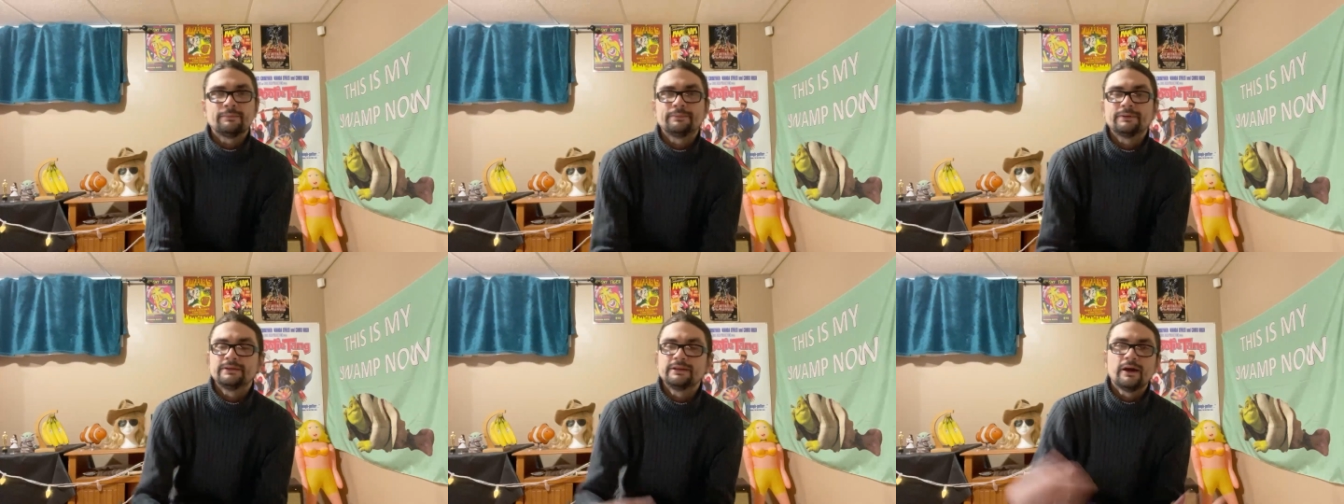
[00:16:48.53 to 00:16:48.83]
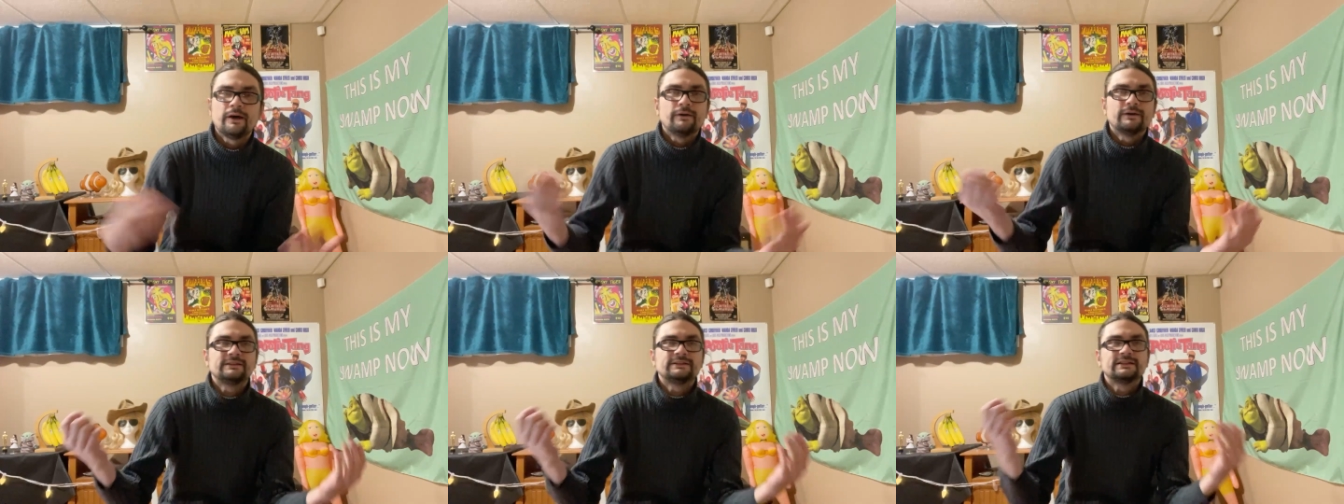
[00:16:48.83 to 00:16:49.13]
But
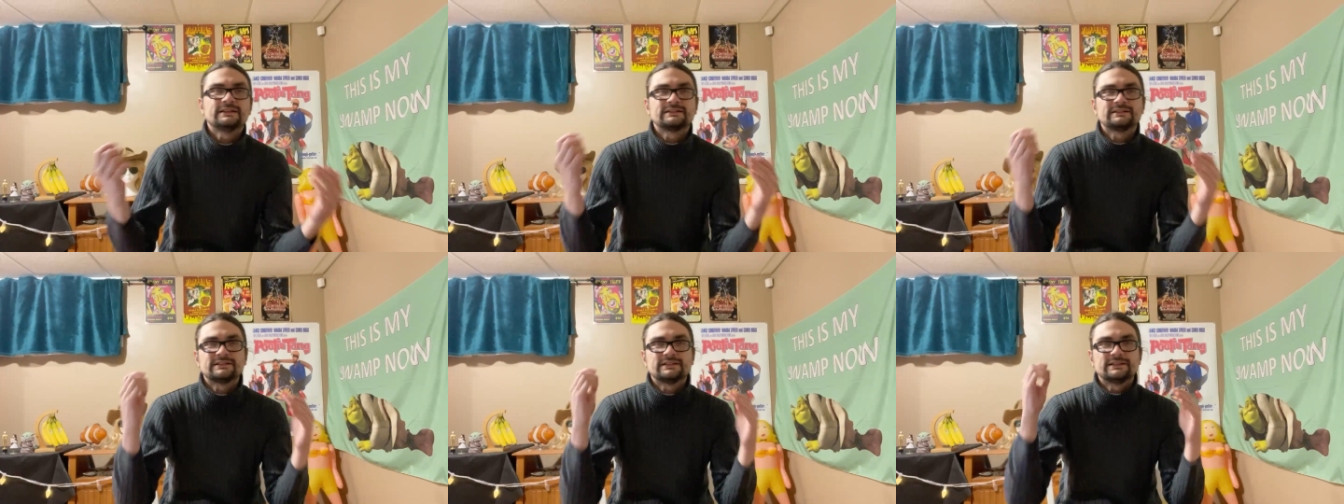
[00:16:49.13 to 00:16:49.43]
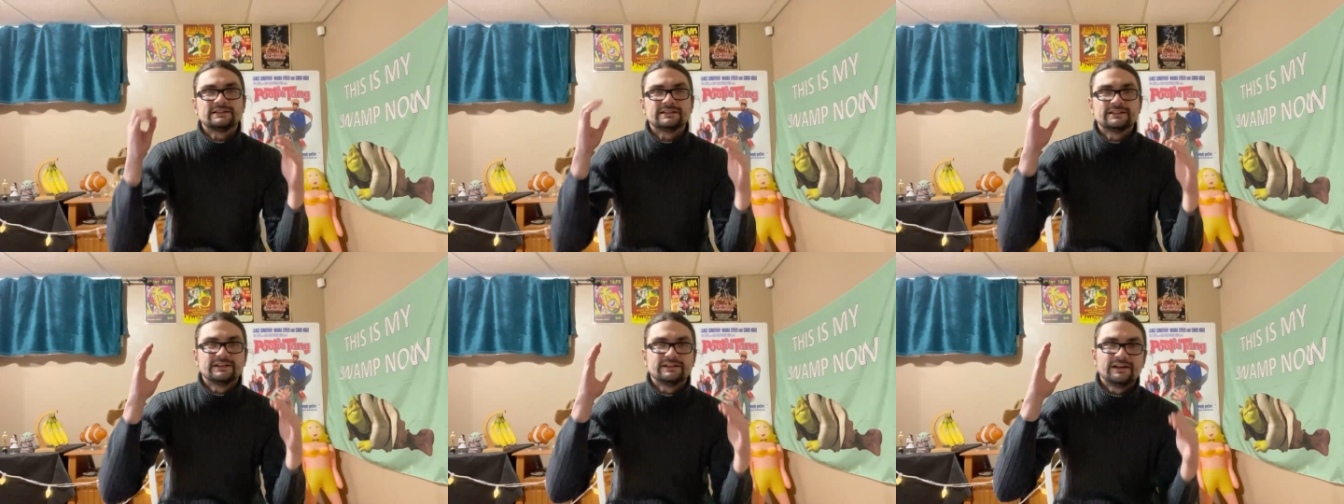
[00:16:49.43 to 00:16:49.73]
no, it's just
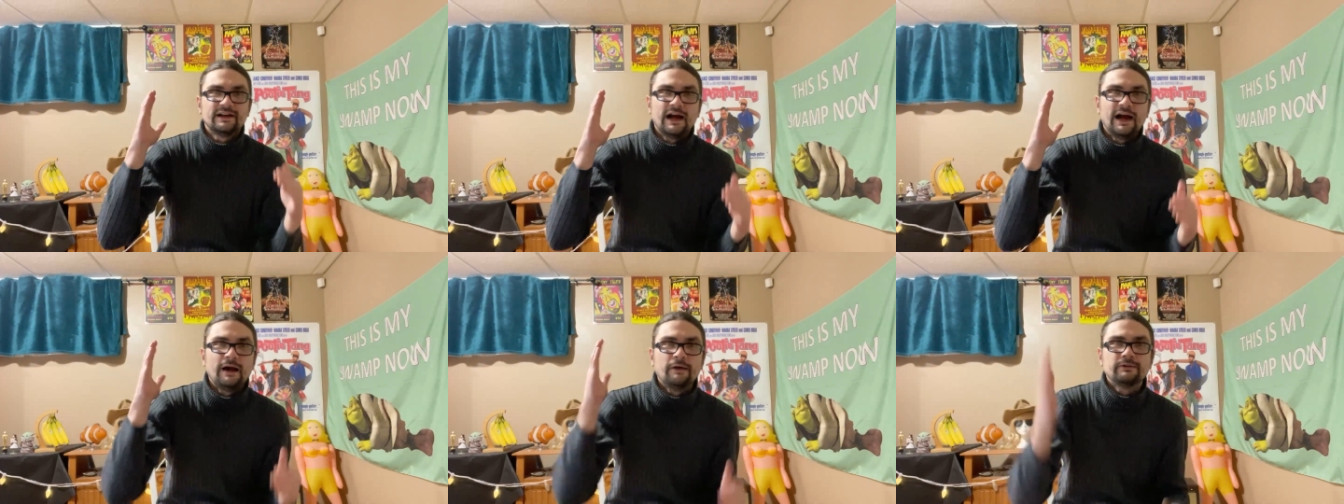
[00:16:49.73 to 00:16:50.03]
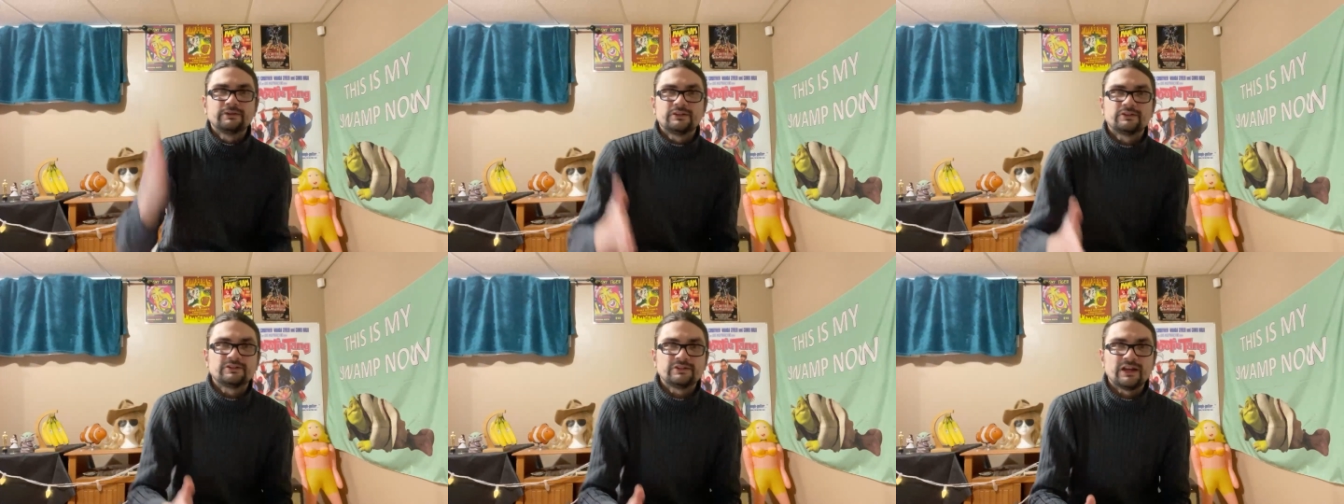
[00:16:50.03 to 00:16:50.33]
that I
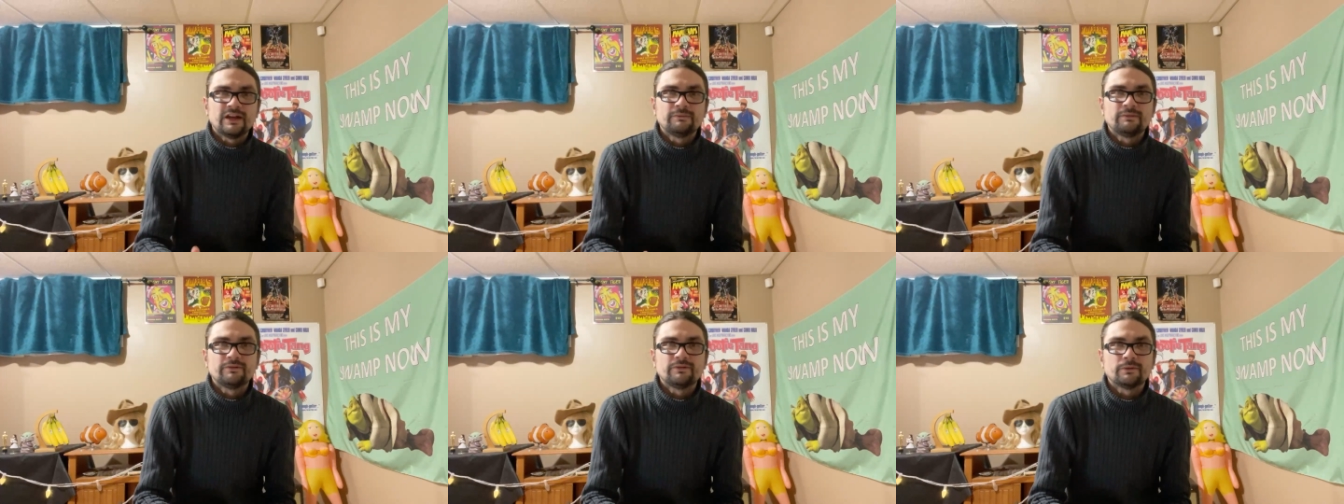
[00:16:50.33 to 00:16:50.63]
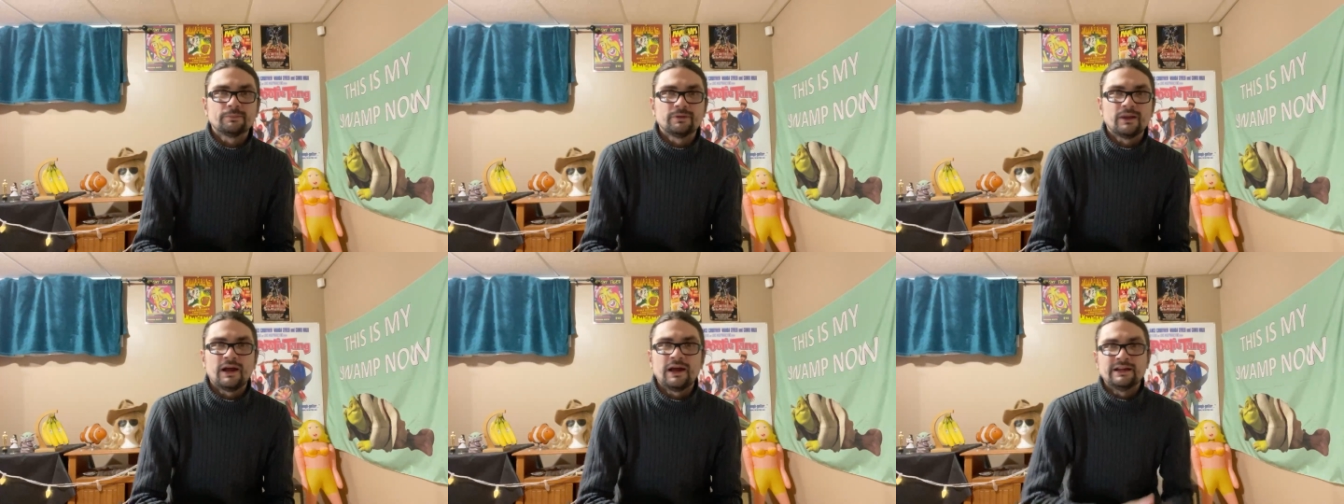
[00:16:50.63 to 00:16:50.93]
was ashamed of your
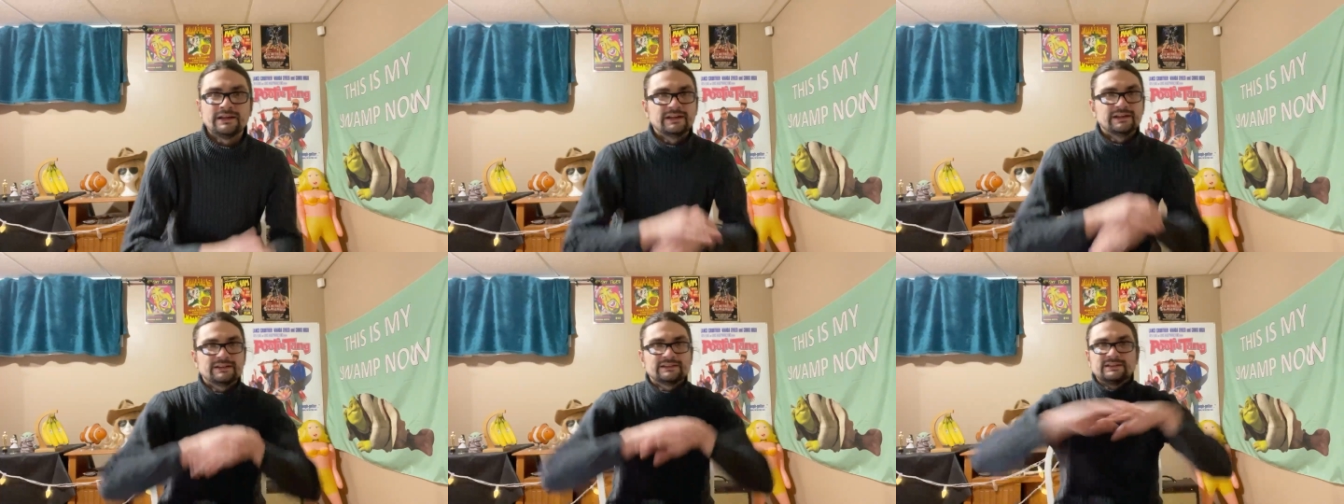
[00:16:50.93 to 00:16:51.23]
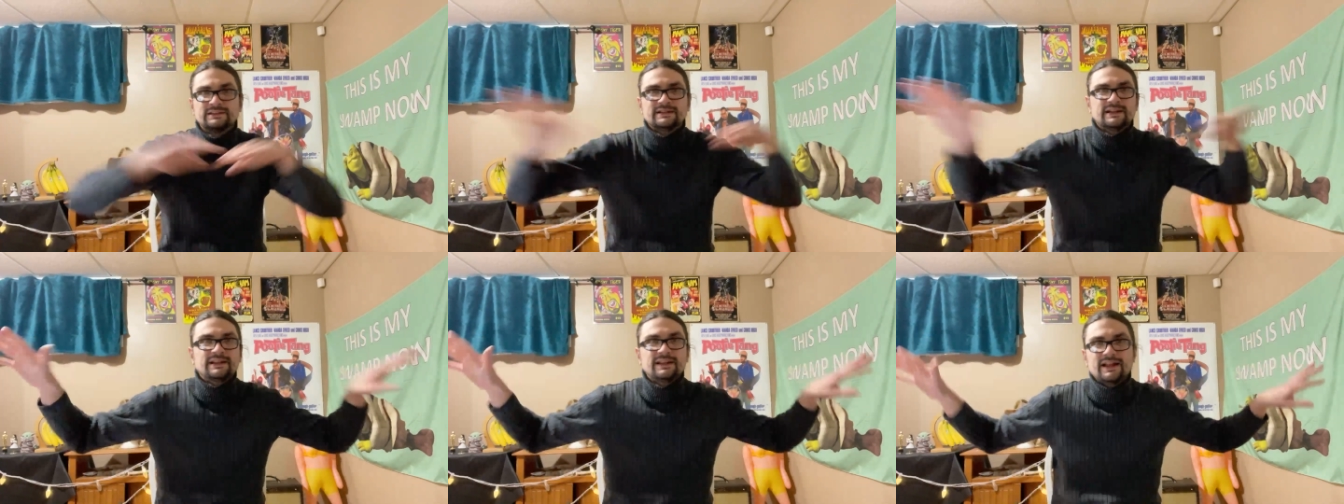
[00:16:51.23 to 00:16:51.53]
blindness,
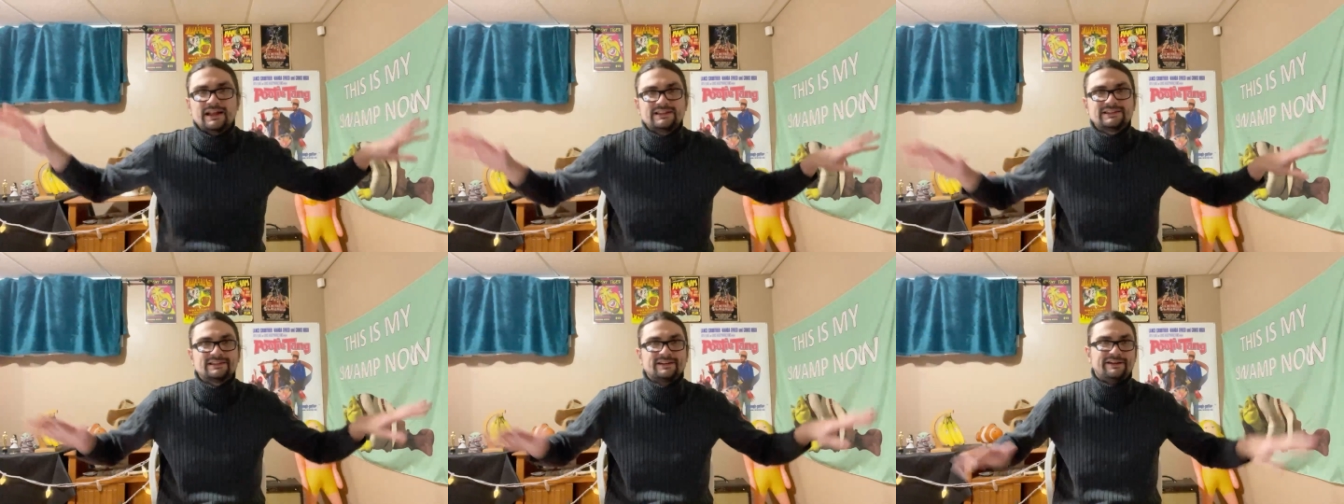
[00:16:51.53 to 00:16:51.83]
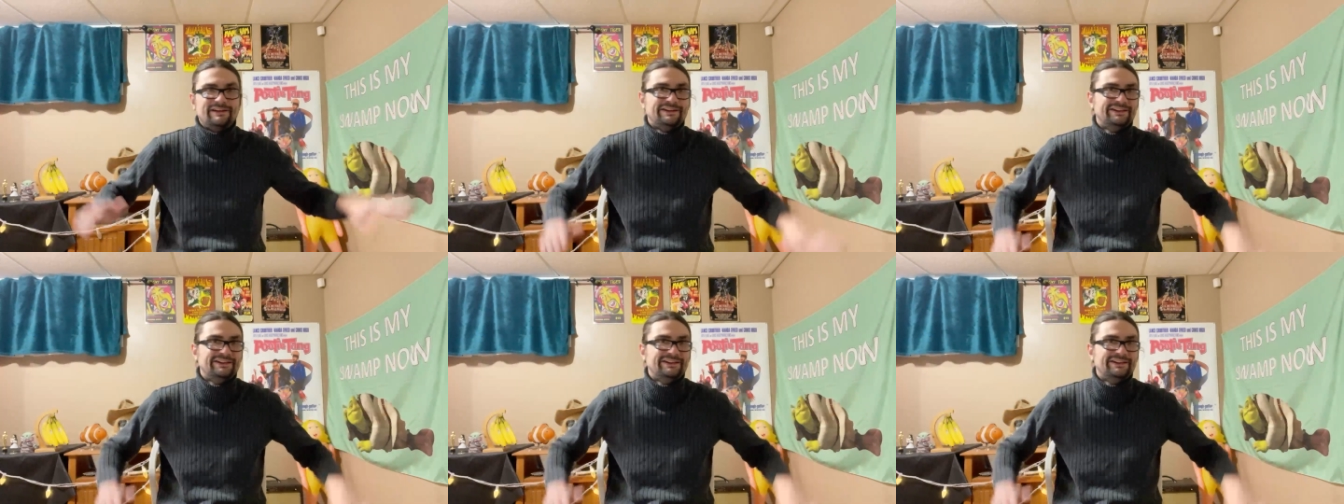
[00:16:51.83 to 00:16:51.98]
and then that's